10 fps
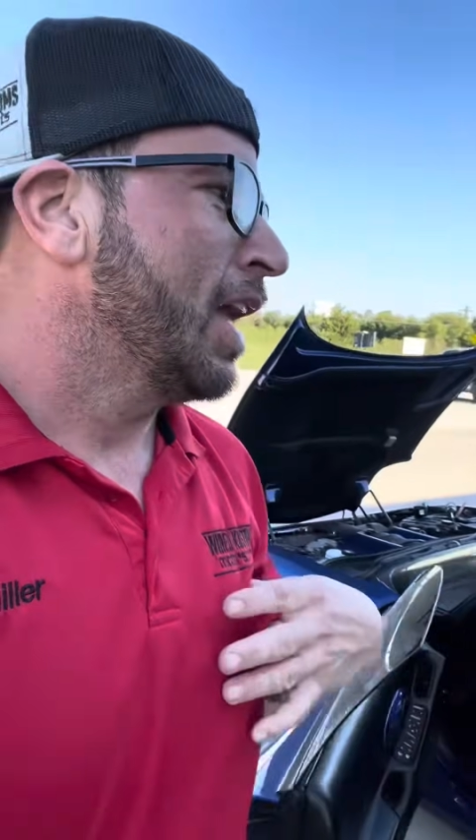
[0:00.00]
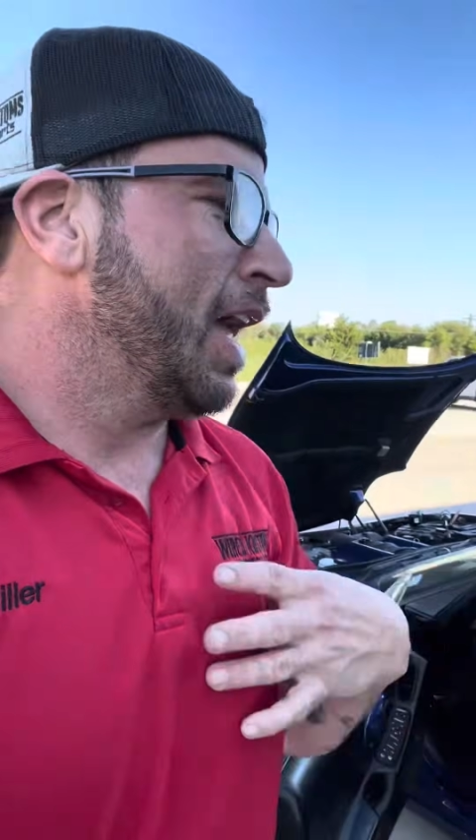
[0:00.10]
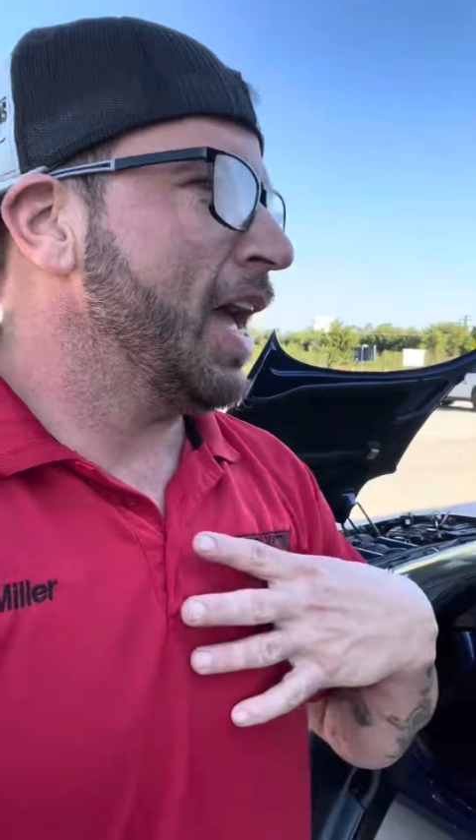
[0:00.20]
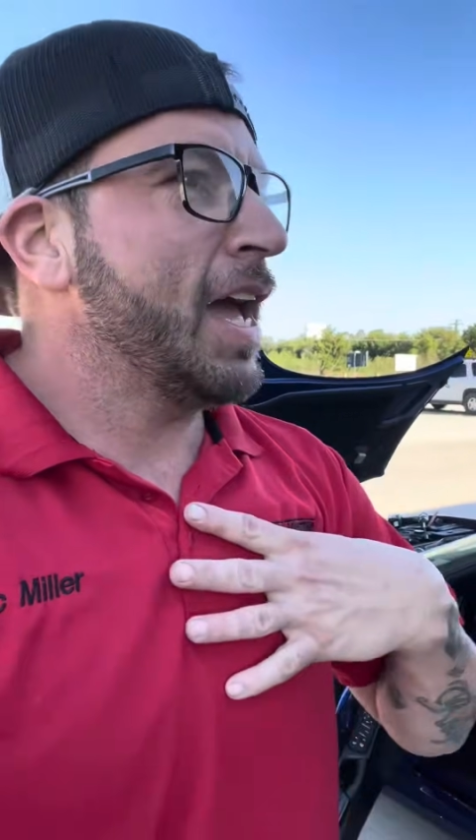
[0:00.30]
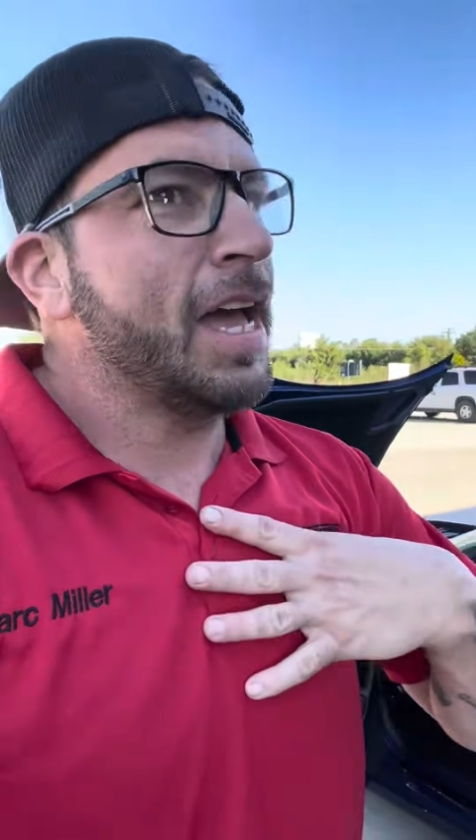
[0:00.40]

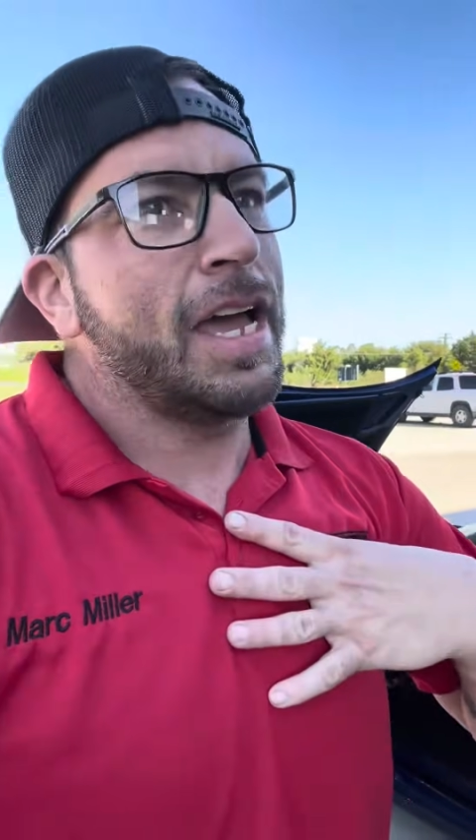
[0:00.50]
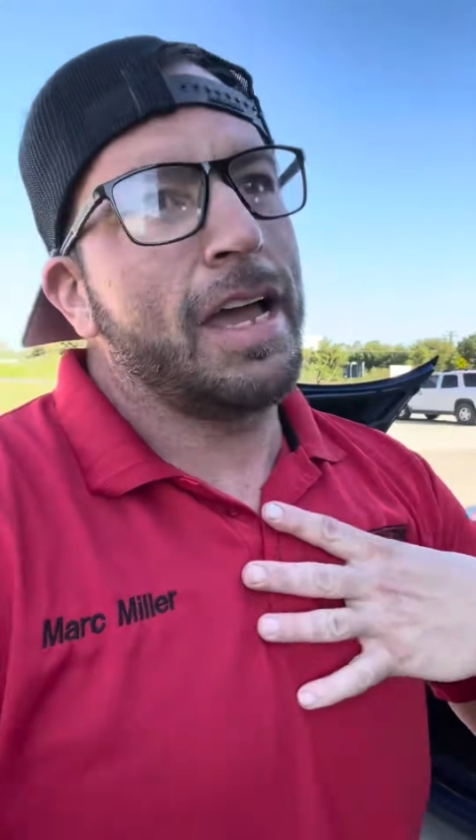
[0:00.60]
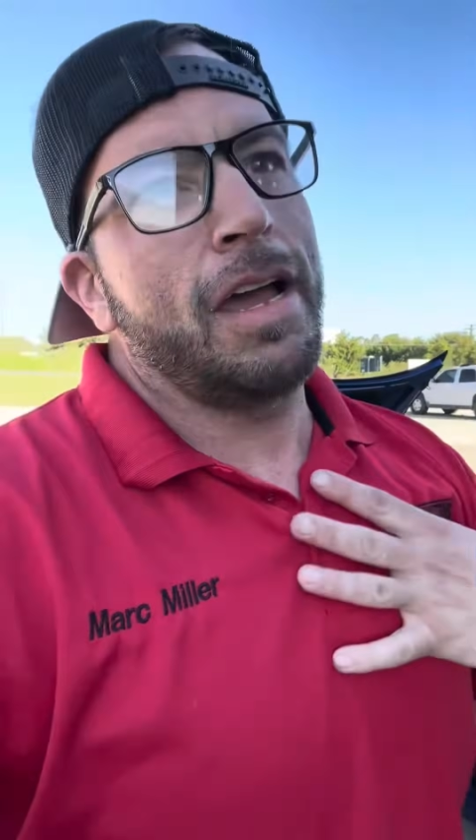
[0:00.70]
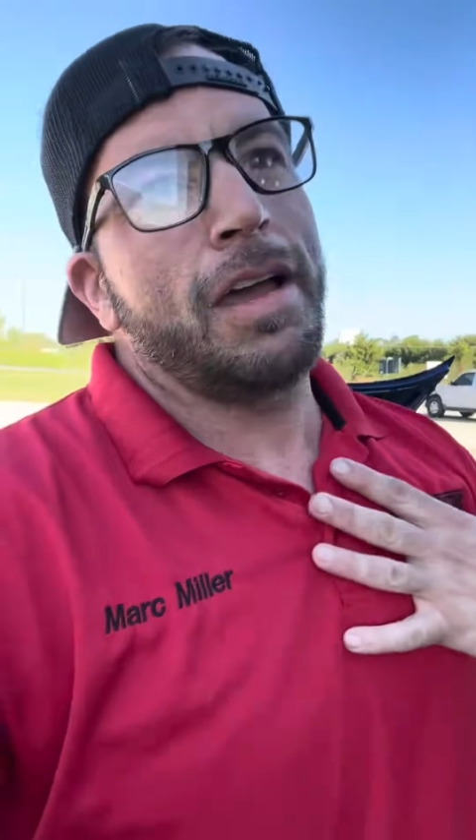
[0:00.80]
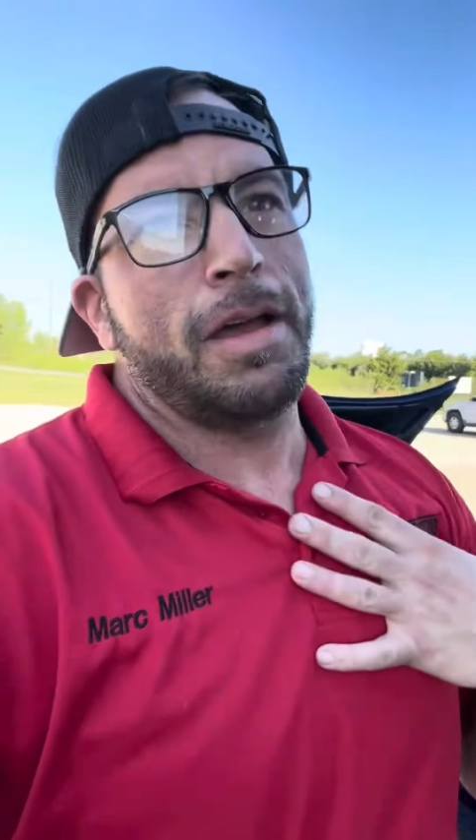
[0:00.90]

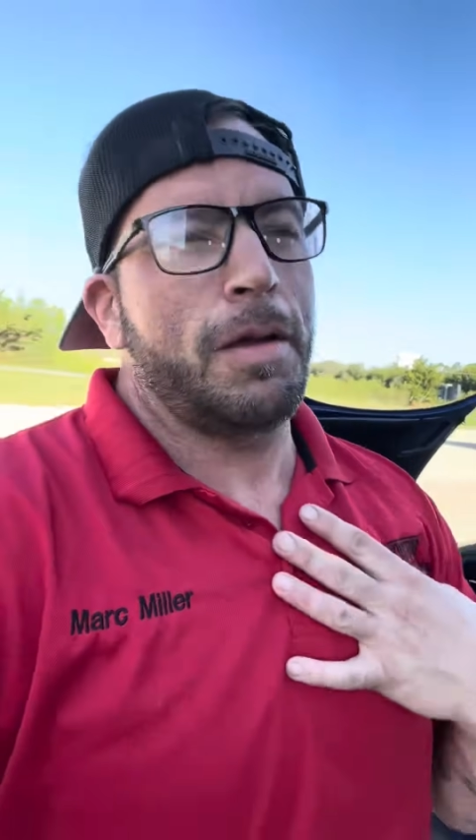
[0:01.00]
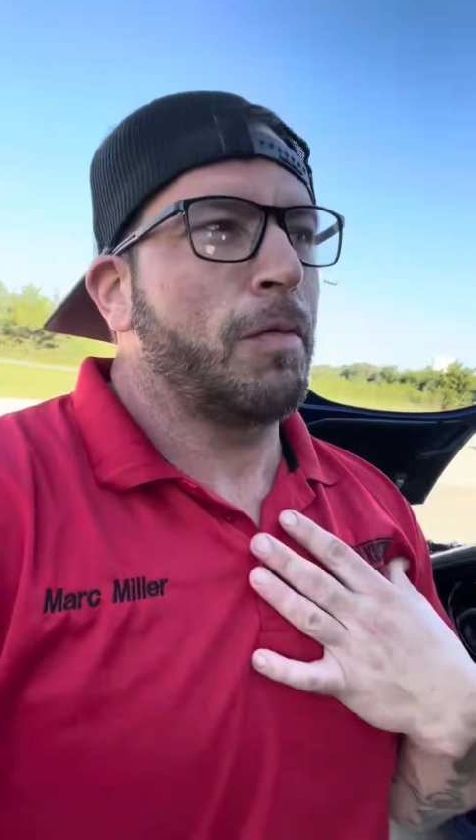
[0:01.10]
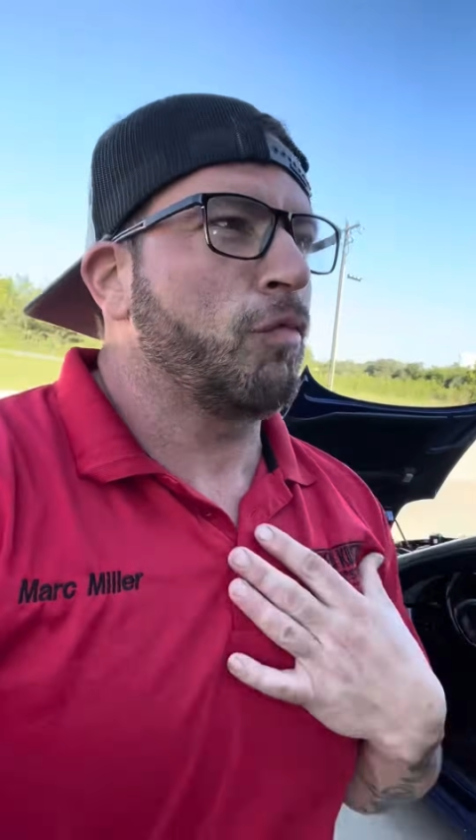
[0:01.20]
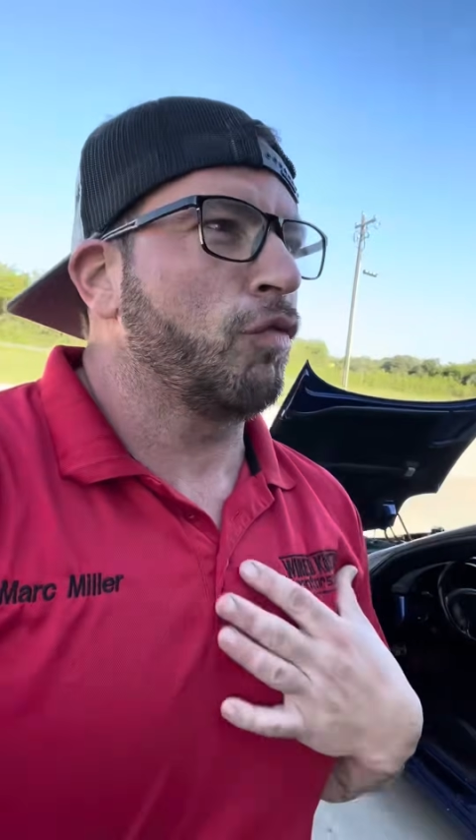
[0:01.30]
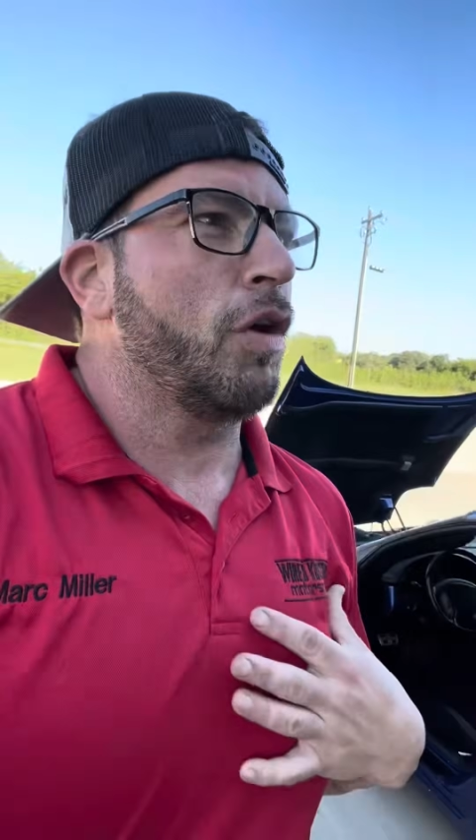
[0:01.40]

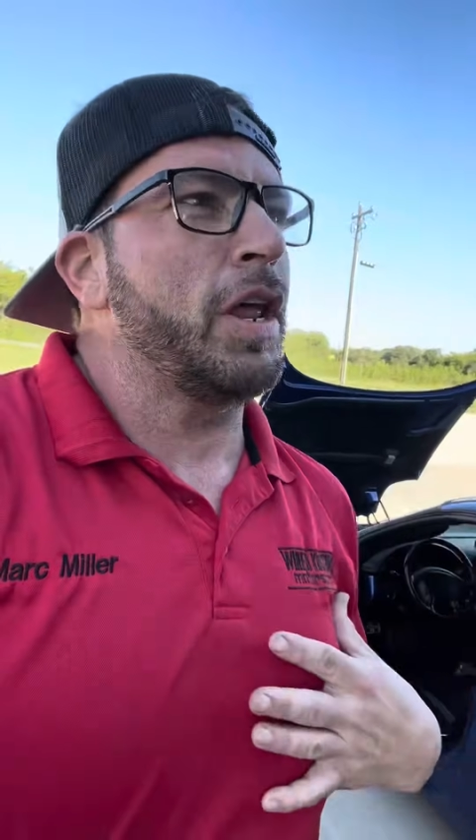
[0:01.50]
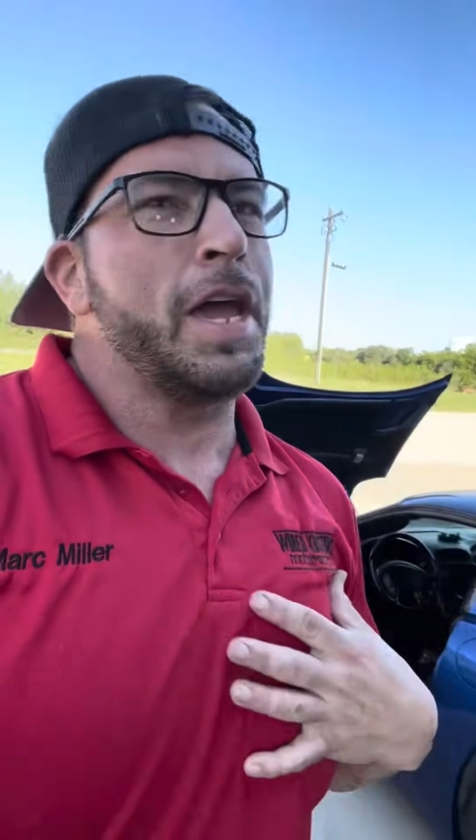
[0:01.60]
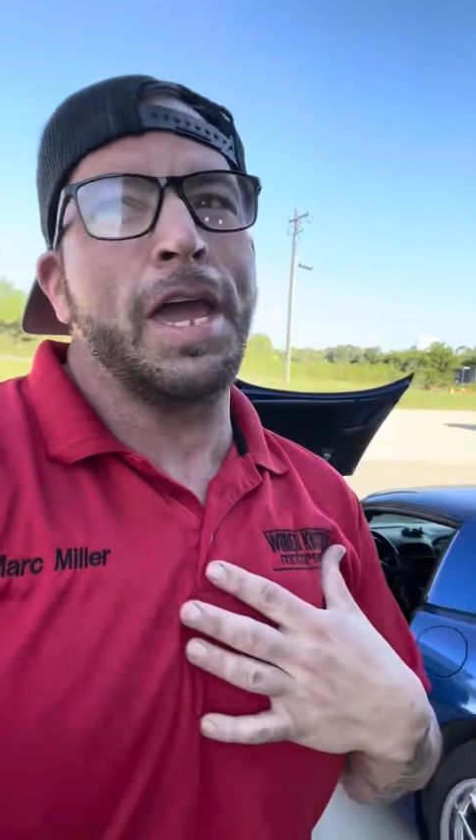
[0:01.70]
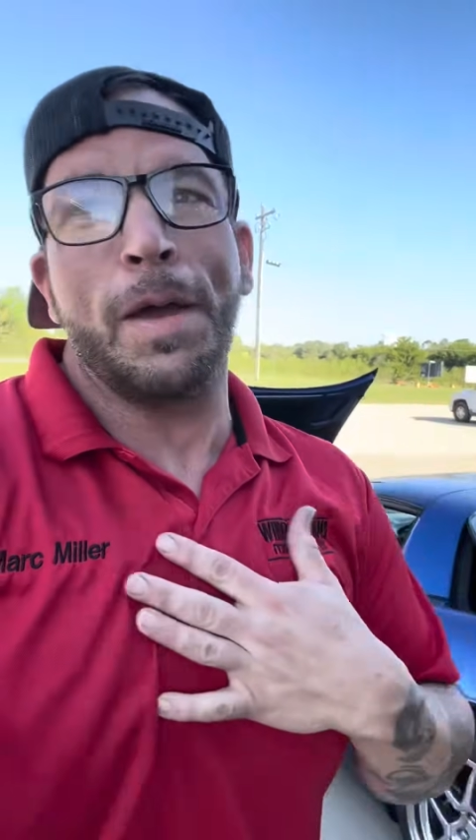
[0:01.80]
and running